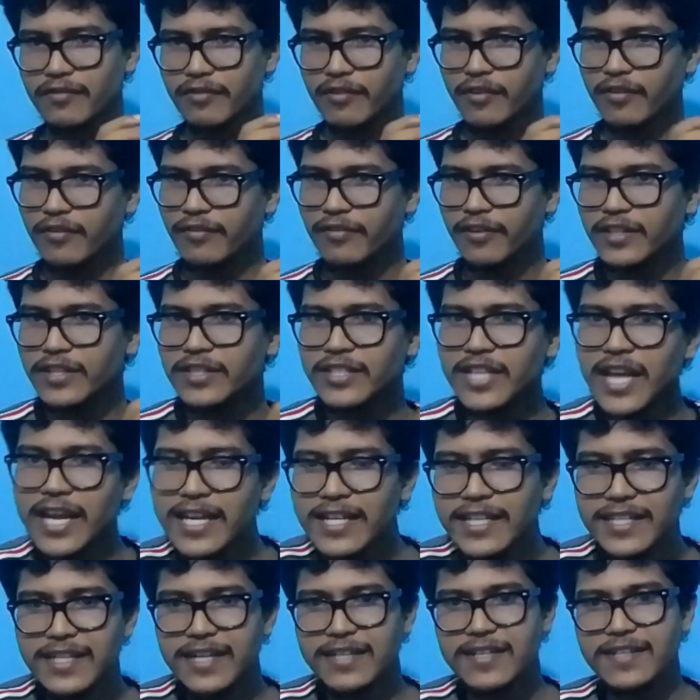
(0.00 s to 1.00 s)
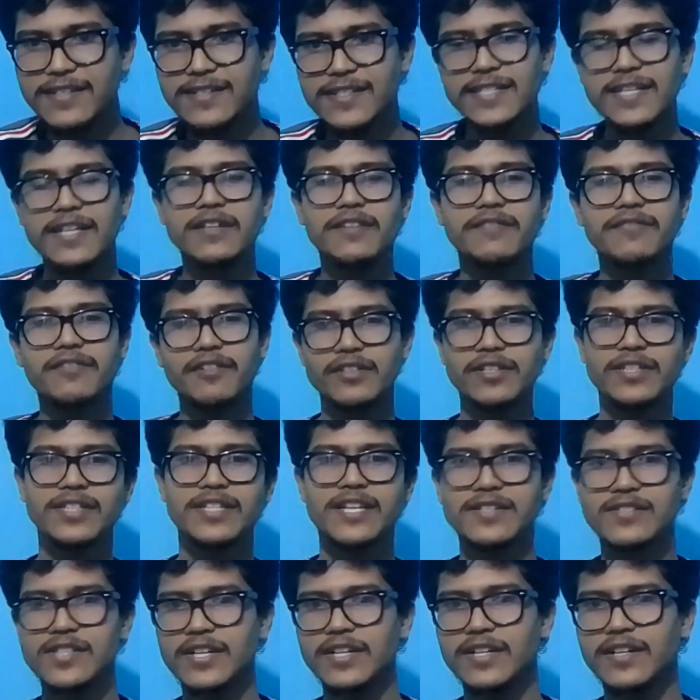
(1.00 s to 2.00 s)
for the training dataset and for the
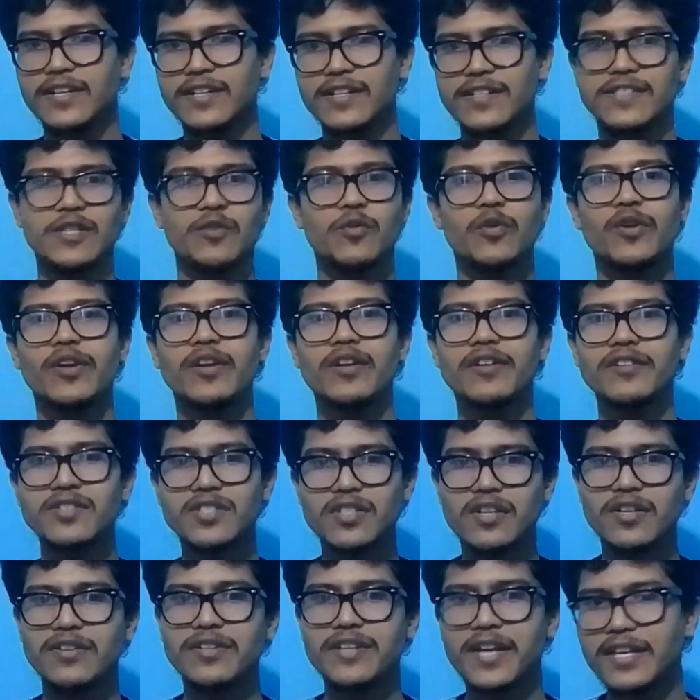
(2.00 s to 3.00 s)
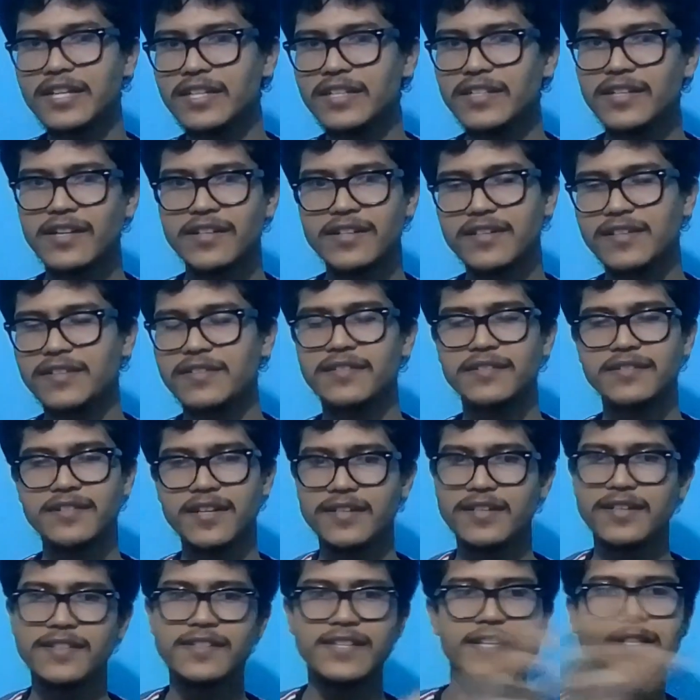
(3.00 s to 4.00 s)
testing dataset. We will use the training
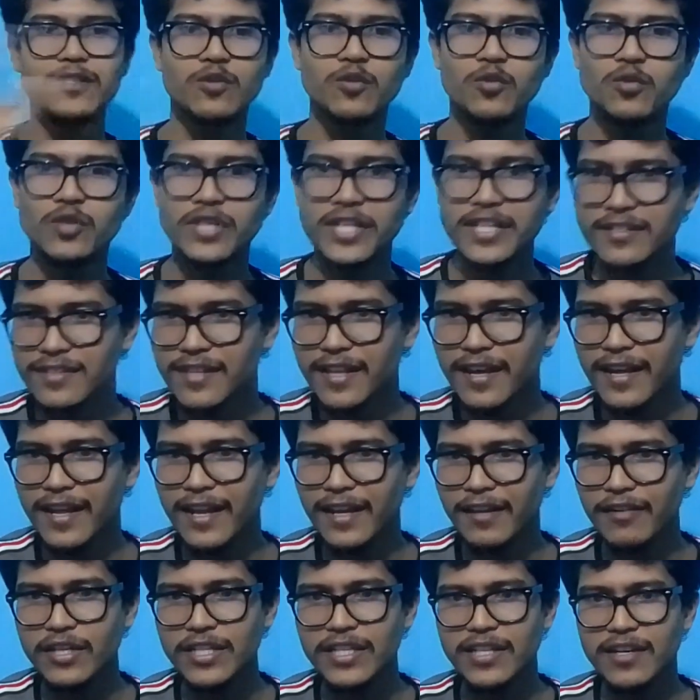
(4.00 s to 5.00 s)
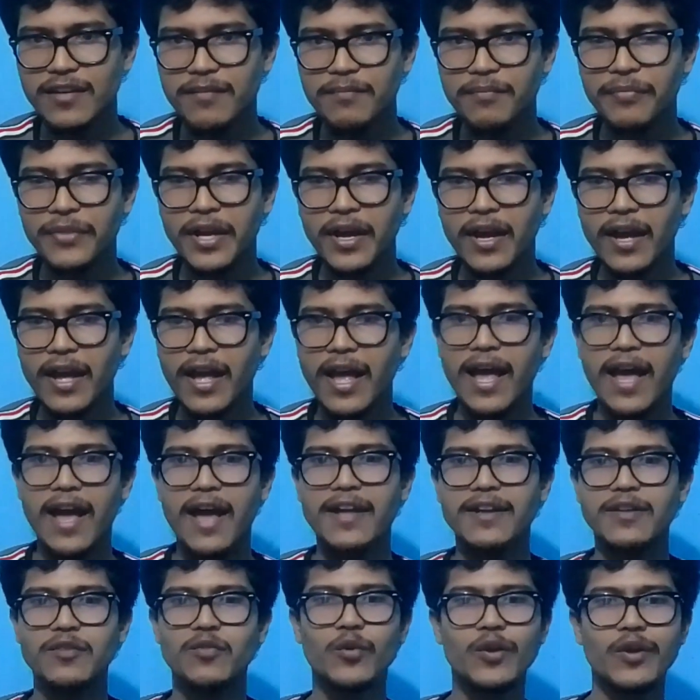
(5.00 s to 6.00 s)
dataset to test the algorithm,
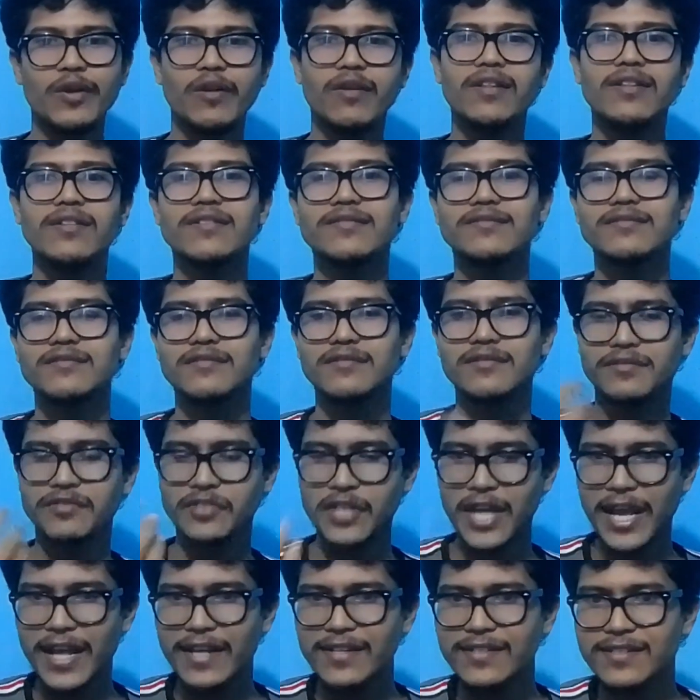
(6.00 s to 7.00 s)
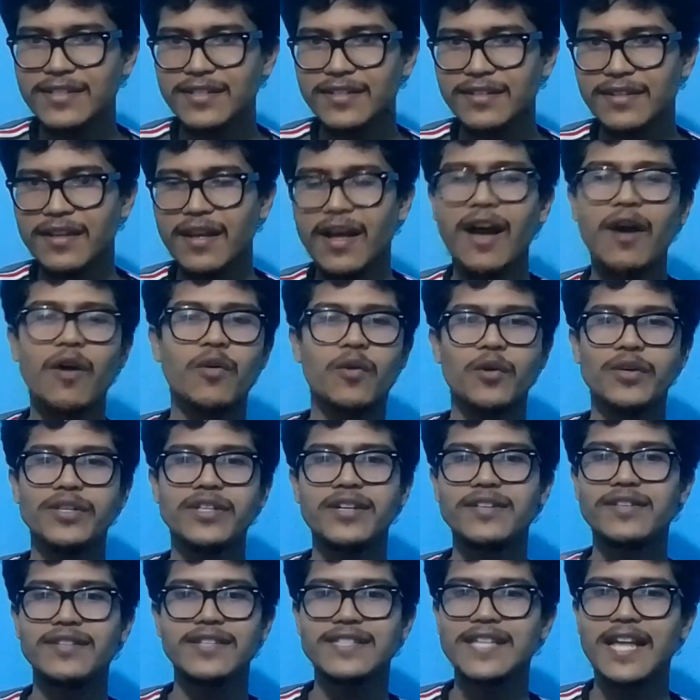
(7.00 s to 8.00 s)
and we will test
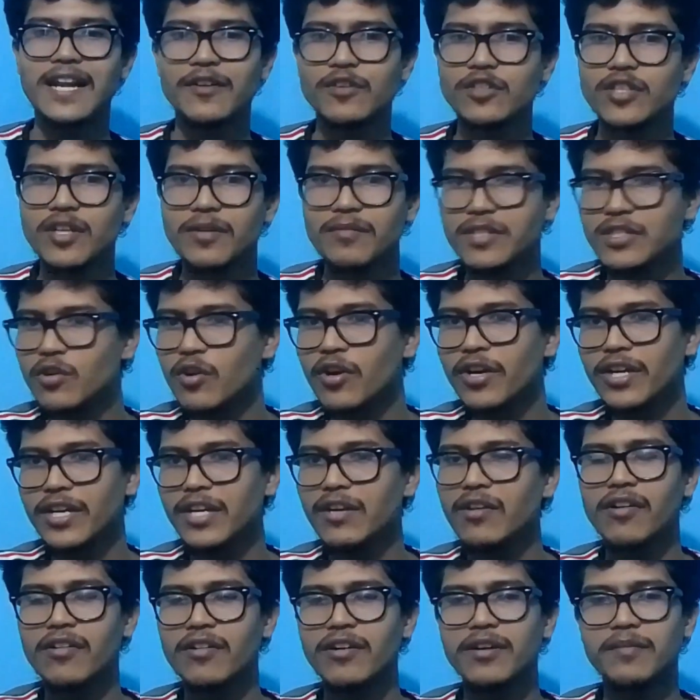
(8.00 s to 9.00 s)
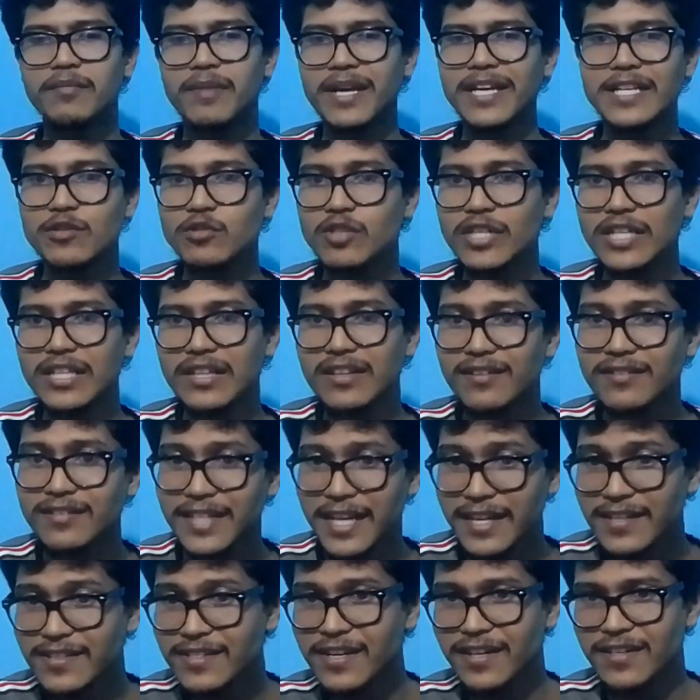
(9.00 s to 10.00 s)
whether this algorithm is working or not by using the
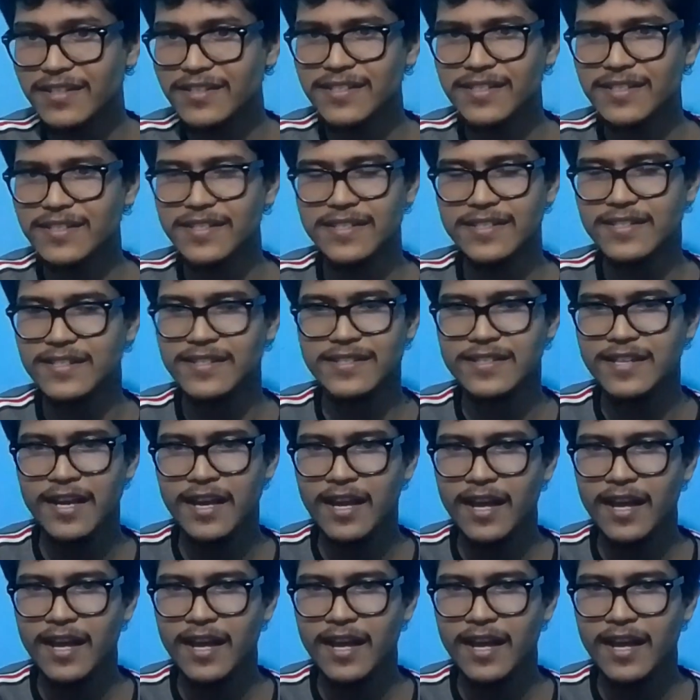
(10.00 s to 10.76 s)
test dataset. This